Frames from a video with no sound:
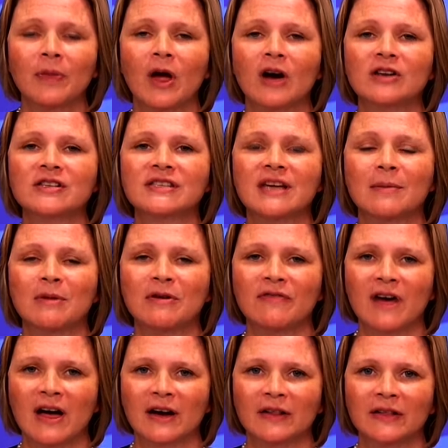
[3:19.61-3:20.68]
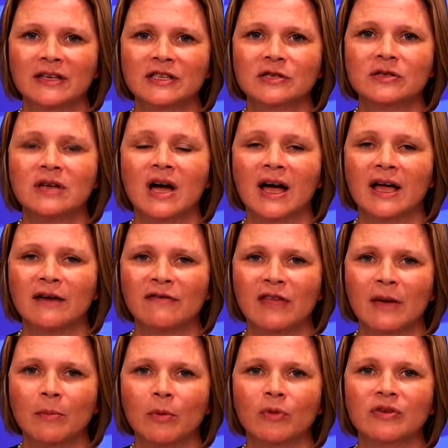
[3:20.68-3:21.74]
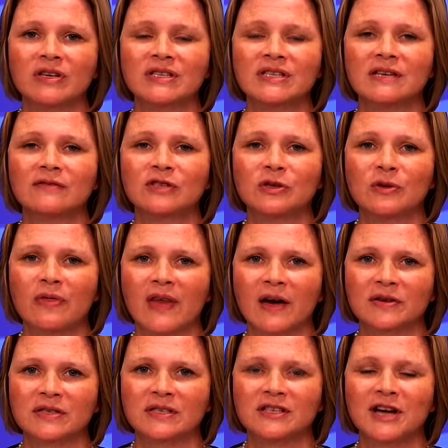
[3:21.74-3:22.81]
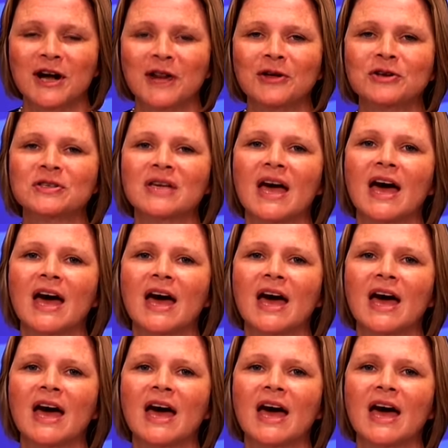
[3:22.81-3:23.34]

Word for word: Our semifinalists, nine of them will receive $2,000,